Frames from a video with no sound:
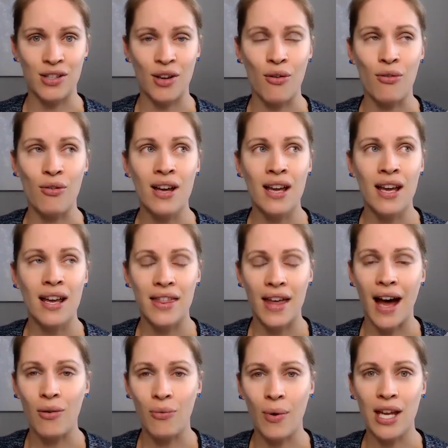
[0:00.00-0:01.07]
So
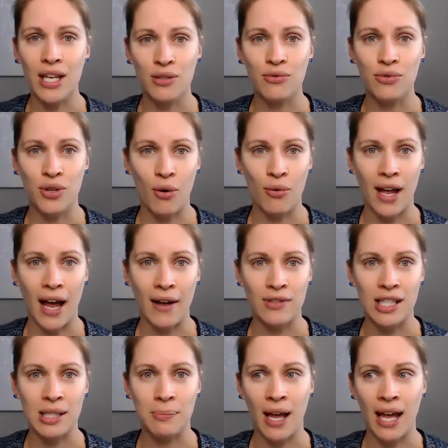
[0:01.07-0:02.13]
that way you don't have
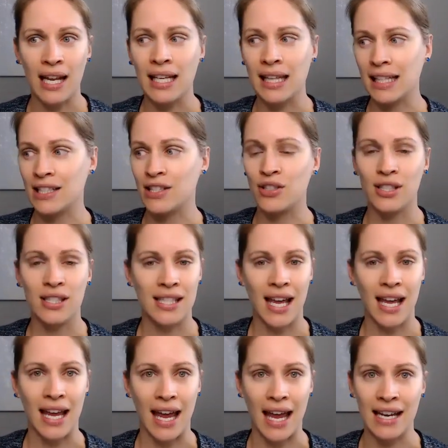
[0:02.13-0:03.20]
to spend, let's just
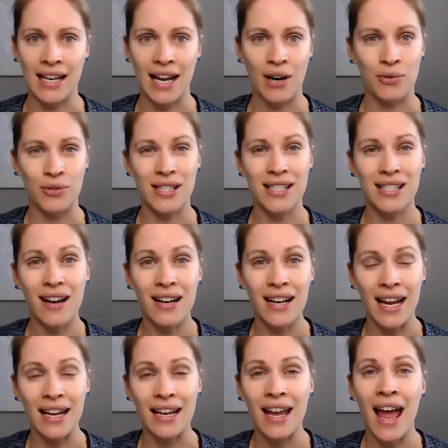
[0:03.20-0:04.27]
say, eight hours
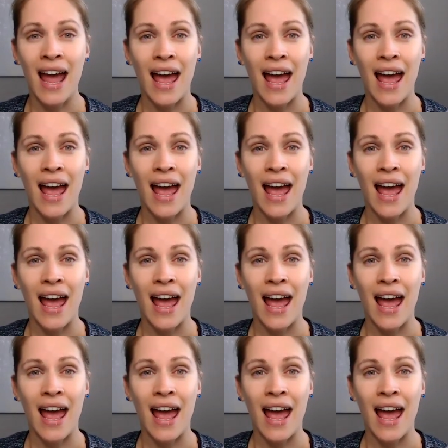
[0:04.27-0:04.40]
studying,